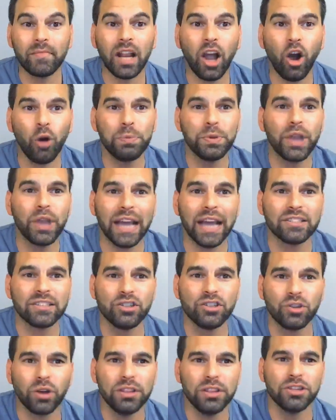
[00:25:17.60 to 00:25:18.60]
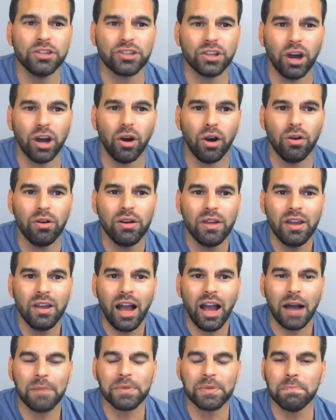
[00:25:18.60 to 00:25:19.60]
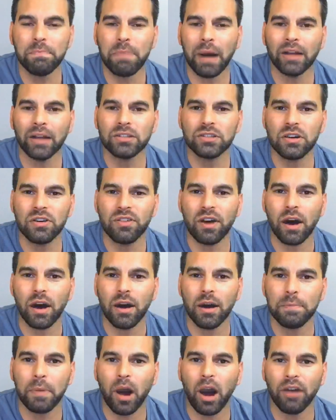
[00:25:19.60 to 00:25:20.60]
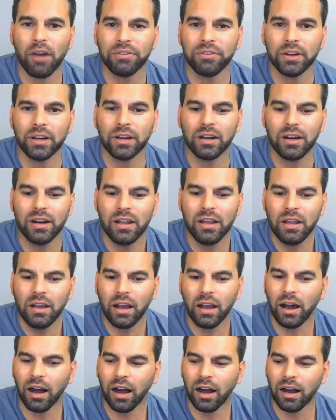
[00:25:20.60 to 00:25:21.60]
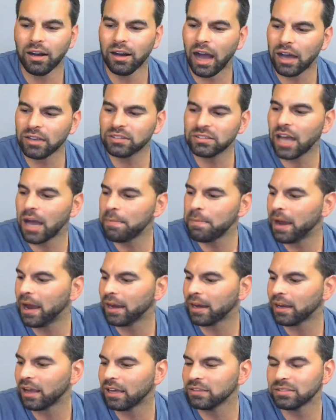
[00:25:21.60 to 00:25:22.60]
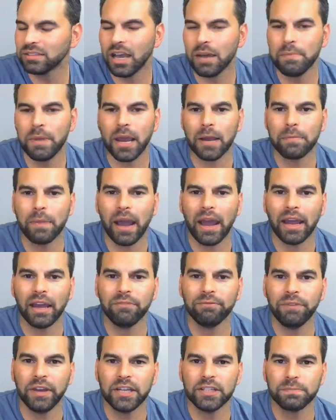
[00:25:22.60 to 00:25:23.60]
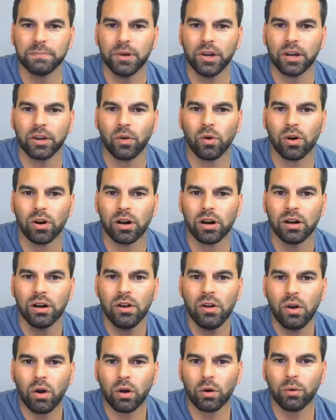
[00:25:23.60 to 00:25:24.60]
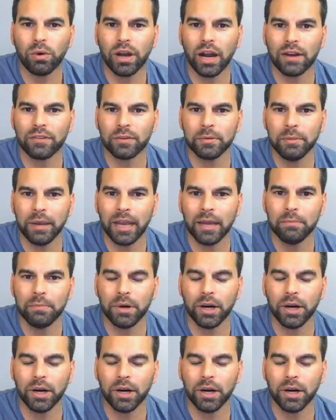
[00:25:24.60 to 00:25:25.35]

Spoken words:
Hope you guys enjoyed the show. I'm going to bounce up off here. I'll stop back by on Facebook or whatever, man.